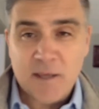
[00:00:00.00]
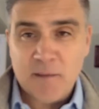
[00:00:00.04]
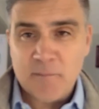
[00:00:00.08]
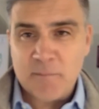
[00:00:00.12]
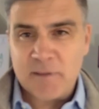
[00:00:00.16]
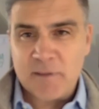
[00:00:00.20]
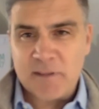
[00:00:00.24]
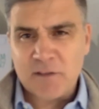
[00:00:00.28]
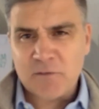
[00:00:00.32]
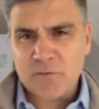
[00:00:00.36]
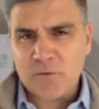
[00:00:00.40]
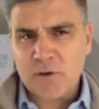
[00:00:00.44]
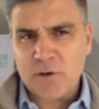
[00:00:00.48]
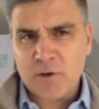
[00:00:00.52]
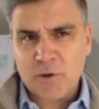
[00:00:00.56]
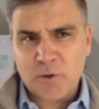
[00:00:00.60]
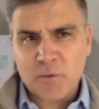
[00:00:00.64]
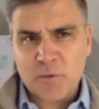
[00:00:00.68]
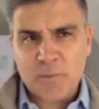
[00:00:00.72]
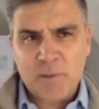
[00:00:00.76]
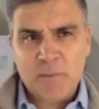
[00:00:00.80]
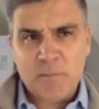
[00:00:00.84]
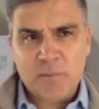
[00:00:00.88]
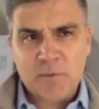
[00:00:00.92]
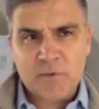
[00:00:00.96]
But that's what a lot
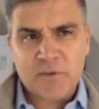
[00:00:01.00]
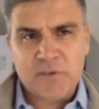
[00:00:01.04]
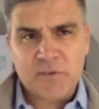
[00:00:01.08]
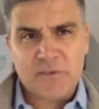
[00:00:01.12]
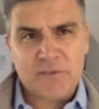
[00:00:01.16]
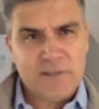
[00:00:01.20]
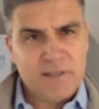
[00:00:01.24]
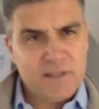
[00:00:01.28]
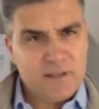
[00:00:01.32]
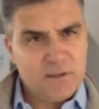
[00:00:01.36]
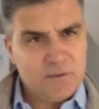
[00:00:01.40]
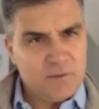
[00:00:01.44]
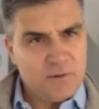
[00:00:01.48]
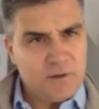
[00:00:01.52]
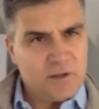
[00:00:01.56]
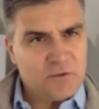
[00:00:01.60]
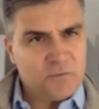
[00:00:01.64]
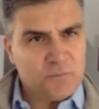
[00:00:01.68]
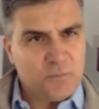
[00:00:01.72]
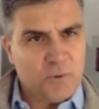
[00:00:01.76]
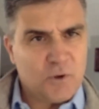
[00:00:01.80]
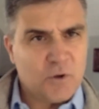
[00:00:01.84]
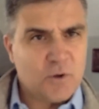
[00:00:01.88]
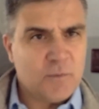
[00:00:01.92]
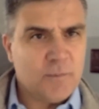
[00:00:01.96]
of people just need. I
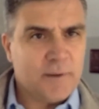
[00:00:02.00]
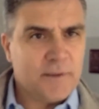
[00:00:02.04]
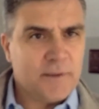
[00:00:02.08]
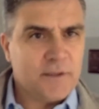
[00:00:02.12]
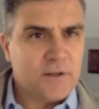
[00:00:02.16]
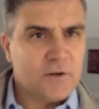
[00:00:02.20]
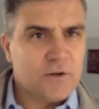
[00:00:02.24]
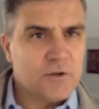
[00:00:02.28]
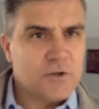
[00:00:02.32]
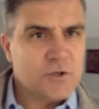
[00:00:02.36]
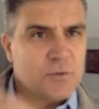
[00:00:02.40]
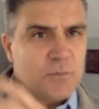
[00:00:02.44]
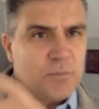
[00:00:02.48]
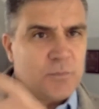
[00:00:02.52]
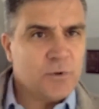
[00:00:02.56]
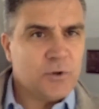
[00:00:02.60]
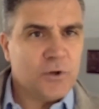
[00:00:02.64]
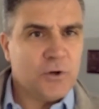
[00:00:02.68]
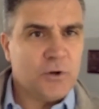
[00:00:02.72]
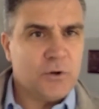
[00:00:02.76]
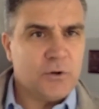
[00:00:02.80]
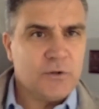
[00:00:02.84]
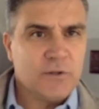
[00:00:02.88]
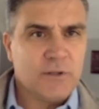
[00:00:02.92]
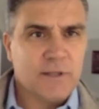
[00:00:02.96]
spoke about that
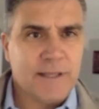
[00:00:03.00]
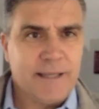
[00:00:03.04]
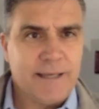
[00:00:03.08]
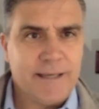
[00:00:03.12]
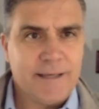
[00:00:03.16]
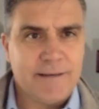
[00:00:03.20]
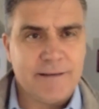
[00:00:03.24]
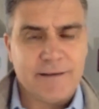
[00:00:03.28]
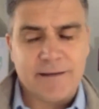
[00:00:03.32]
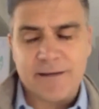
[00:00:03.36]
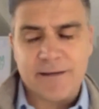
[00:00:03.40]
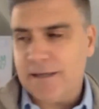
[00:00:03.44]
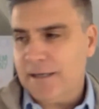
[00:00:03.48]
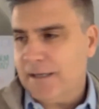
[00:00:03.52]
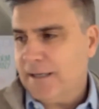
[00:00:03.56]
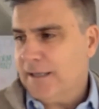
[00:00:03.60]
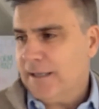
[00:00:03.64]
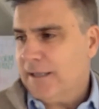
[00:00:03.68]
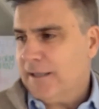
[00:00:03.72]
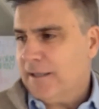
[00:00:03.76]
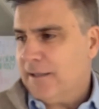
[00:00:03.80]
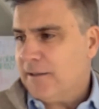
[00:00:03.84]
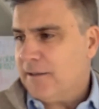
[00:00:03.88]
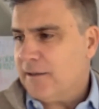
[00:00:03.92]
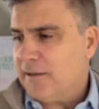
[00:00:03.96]
entrepreneurial ladder,
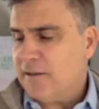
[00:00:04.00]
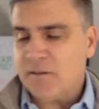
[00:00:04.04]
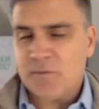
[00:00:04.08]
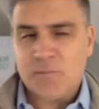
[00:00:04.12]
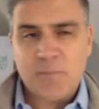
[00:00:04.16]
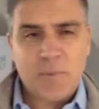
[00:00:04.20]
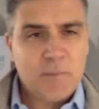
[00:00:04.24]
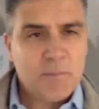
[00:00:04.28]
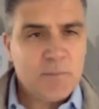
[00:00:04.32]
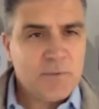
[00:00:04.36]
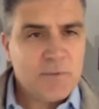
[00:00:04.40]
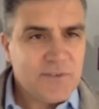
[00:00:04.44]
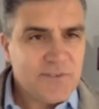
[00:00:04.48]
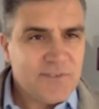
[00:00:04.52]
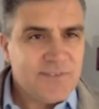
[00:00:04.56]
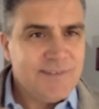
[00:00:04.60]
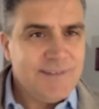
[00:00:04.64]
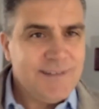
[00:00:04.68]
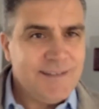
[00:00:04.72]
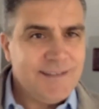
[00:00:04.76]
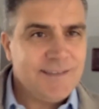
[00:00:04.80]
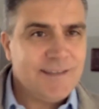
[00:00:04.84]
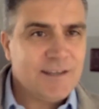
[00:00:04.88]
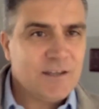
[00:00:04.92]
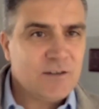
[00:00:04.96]
is people just
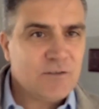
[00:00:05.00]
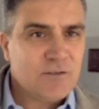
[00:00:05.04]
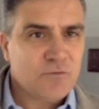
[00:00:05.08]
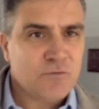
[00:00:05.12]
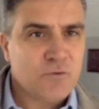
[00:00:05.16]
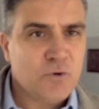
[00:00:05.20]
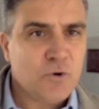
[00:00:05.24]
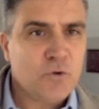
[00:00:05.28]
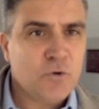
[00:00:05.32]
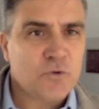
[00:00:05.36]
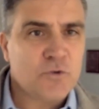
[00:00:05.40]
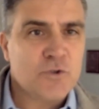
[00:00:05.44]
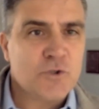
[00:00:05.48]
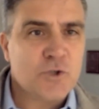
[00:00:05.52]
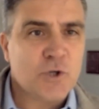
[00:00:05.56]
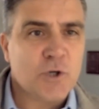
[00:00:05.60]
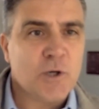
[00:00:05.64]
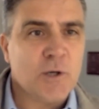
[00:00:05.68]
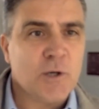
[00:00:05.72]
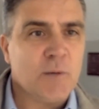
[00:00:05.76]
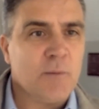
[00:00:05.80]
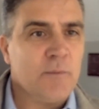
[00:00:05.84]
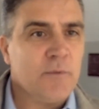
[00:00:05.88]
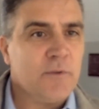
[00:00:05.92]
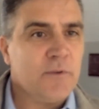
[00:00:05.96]
need that first
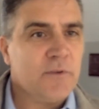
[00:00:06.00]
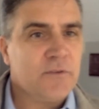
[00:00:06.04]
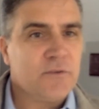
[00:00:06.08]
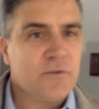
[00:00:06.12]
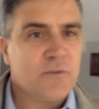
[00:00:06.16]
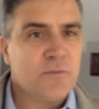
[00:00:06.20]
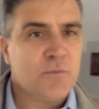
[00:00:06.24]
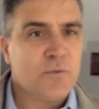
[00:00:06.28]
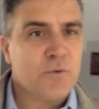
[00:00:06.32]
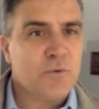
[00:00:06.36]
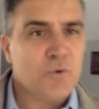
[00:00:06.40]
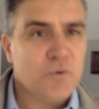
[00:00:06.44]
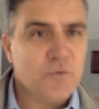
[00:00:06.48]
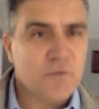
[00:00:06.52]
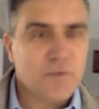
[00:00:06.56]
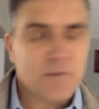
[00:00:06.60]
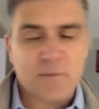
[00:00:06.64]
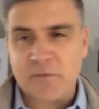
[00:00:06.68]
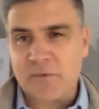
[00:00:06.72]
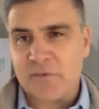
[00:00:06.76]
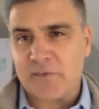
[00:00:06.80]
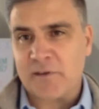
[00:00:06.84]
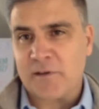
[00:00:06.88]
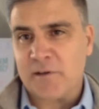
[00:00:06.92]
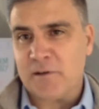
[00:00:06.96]
job just to prove
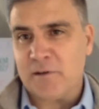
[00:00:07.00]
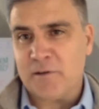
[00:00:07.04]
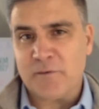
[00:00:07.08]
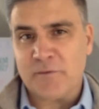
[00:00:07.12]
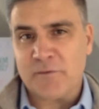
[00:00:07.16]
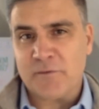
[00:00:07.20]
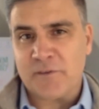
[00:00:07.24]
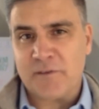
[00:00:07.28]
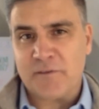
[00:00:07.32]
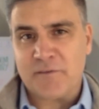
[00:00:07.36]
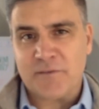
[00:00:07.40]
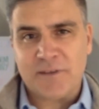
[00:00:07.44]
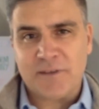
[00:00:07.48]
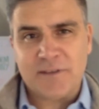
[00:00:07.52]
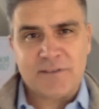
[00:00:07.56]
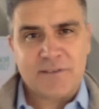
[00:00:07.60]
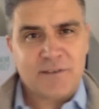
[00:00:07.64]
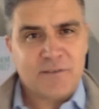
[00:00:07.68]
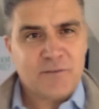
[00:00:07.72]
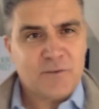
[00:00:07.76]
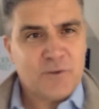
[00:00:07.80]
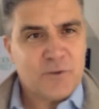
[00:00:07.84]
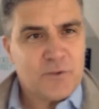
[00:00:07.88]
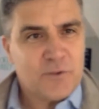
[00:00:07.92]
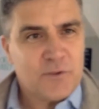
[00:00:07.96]
themselves. Yes,
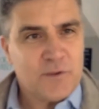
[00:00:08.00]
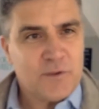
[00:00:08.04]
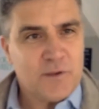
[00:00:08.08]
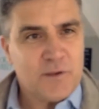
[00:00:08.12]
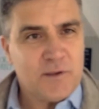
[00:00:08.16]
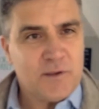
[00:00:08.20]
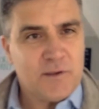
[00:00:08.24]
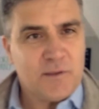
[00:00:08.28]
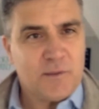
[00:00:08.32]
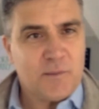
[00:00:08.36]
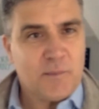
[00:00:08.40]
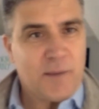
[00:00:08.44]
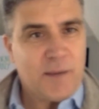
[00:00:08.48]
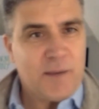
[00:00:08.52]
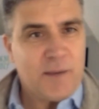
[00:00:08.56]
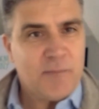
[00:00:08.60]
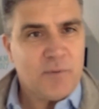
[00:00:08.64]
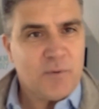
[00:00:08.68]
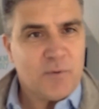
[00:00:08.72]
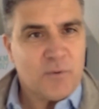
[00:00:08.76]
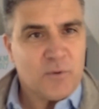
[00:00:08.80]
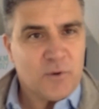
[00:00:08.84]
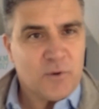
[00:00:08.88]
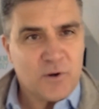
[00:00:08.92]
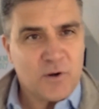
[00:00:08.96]
they've got the
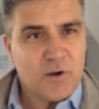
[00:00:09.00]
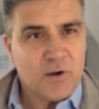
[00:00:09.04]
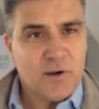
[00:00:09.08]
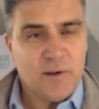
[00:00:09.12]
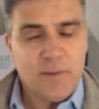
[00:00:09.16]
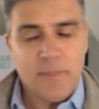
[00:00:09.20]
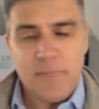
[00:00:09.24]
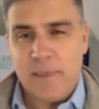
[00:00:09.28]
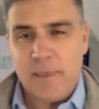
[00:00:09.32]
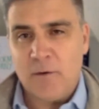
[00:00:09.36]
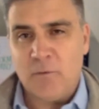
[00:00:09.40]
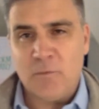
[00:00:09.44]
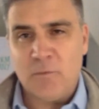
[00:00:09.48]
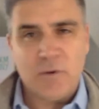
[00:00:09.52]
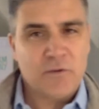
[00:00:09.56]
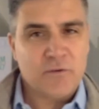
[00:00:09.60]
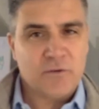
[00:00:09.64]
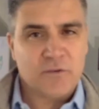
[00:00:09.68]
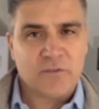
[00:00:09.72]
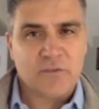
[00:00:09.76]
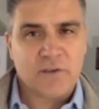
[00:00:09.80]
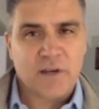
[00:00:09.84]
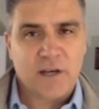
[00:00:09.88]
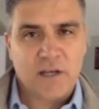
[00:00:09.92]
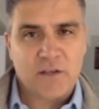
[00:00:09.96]
paperwork, whether
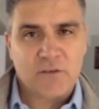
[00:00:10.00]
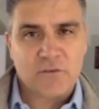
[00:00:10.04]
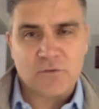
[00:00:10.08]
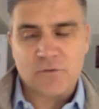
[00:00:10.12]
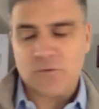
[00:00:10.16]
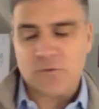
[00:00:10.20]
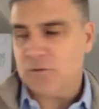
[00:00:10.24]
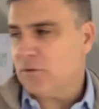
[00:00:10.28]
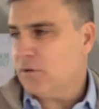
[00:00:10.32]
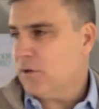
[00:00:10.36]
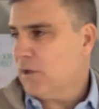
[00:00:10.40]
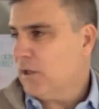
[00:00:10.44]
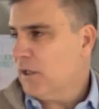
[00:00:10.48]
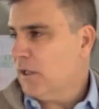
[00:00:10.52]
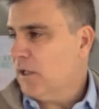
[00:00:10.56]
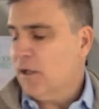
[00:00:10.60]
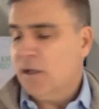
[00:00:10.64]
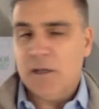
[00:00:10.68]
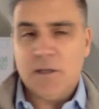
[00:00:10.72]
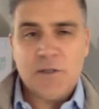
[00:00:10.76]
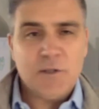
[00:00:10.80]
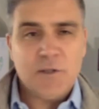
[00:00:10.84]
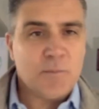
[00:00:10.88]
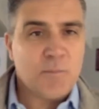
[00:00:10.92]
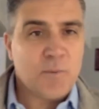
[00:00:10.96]
it's a high school
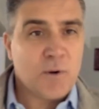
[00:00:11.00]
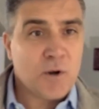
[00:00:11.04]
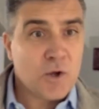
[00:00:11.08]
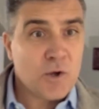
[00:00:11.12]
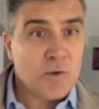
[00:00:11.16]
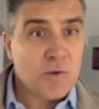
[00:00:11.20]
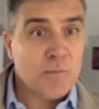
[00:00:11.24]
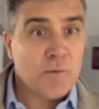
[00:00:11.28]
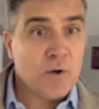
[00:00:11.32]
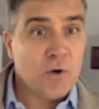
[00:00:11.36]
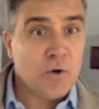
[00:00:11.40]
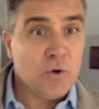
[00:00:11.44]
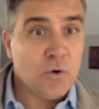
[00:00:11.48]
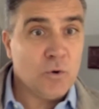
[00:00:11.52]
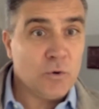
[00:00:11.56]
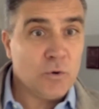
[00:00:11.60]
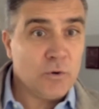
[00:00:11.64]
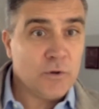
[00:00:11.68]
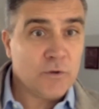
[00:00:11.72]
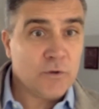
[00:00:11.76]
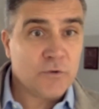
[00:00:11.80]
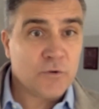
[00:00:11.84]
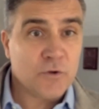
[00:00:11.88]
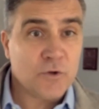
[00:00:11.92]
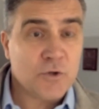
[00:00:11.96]
diploma or
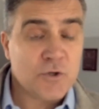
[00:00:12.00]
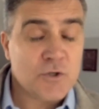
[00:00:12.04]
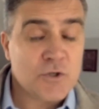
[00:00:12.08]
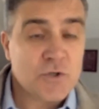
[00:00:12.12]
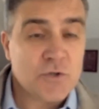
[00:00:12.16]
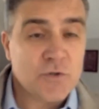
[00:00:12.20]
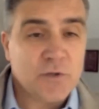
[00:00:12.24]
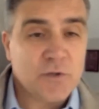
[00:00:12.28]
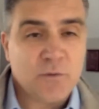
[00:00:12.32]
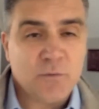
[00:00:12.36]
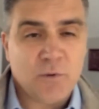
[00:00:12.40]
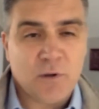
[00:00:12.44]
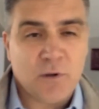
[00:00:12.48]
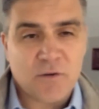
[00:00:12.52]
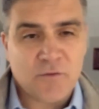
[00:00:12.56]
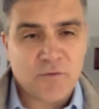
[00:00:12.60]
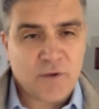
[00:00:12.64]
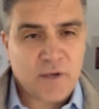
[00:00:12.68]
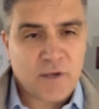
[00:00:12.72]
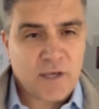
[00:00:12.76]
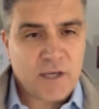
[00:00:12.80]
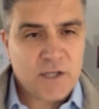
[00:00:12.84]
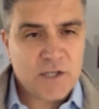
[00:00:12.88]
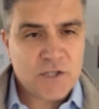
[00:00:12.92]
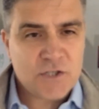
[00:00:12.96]
a tertiary
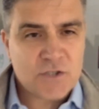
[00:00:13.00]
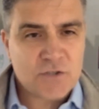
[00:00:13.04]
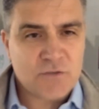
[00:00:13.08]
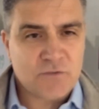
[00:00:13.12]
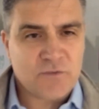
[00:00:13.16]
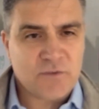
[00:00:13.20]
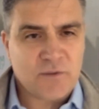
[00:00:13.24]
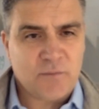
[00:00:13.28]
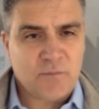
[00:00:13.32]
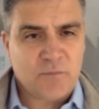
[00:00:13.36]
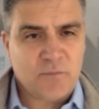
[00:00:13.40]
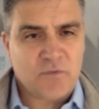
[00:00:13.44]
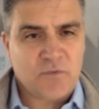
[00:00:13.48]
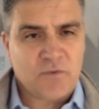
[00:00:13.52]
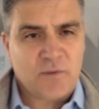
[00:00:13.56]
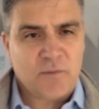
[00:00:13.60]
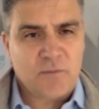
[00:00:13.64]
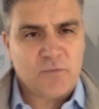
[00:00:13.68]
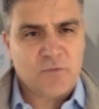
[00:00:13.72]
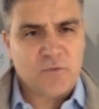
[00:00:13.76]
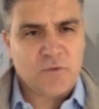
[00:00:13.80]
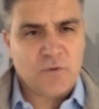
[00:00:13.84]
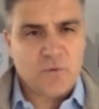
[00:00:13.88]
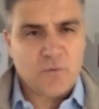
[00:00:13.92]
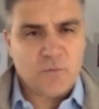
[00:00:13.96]
qualification or some step.
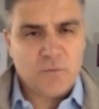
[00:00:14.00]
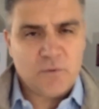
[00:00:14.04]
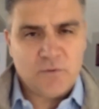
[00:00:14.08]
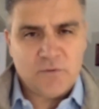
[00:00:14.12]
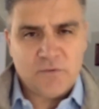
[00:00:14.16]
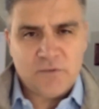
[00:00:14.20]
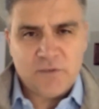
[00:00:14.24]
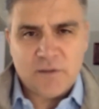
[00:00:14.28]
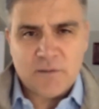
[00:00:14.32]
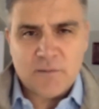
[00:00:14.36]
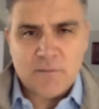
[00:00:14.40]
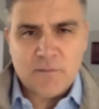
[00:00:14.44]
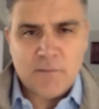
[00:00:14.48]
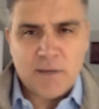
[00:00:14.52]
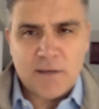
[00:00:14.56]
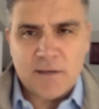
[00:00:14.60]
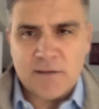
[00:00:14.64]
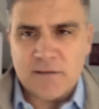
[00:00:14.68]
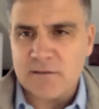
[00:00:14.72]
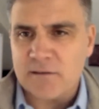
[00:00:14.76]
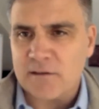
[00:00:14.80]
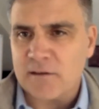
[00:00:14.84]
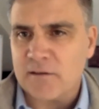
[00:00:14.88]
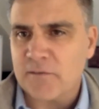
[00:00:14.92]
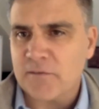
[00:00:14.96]
So we've seen
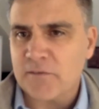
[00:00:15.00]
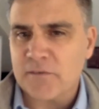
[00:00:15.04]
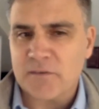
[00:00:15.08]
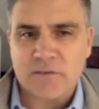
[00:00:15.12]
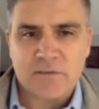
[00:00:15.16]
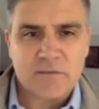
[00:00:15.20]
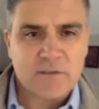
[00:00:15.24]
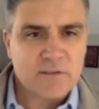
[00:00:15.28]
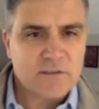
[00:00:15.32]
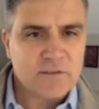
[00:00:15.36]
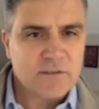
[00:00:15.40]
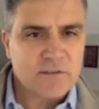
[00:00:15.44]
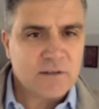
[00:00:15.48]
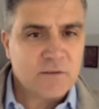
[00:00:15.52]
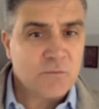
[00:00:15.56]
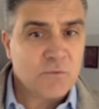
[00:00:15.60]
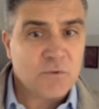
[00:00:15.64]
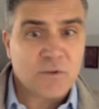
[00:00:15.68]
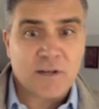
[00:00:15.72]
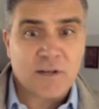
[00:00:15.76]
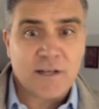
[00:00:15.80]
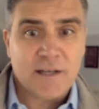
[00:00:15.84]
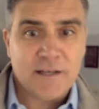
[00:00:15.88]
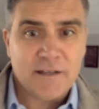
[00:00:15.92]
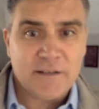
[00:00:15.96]
amazing success and with
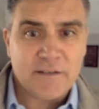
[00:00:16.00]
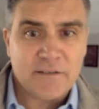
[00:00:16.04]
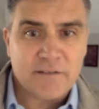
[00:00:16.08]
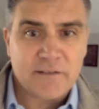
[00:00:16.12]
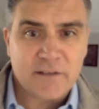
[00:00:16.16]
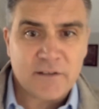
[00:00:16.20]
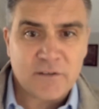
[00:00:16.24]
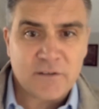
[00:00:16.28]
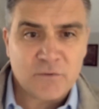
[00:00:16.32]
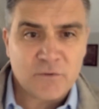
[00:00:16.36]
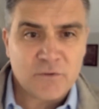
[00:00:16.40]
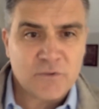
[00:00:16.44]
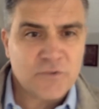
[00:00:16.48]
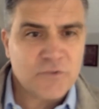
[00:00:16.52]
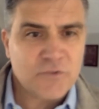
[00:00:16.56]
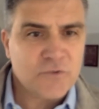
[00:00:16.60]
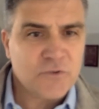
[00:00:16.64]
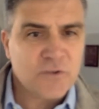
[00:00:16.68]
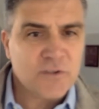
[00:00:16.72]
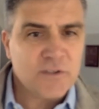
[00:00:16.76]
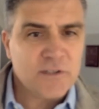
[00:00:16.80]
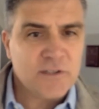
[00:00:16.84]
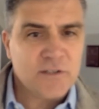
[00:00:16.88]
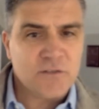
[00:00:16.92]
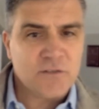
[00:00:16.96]
clients as well, just
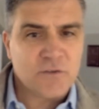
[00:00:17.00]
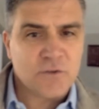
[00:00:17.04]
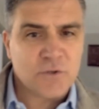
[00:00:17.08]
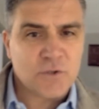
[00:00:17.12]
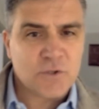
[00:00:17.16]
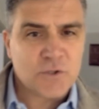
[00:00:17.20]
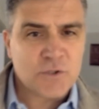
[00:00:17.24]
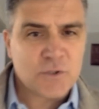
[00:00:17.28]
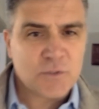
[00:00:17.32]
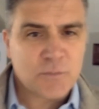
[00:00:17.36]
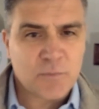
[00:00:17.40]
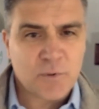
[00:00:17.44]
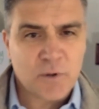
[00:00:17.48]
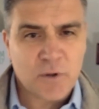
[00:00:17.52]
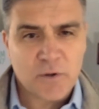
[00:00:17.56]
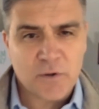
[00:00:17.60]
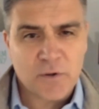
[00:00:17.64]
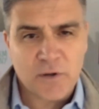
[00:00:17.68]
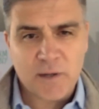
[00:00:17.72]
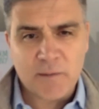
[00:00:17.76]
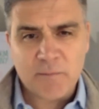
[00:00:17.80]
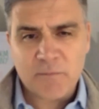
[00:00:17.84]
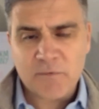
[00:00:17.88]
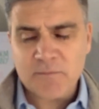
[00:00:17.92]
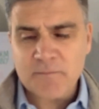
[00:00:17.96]
on the internship
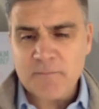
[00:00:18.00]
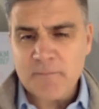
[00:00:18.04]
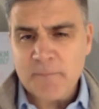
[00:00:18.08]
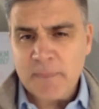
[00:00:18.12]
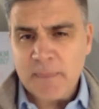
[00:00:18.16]
programs.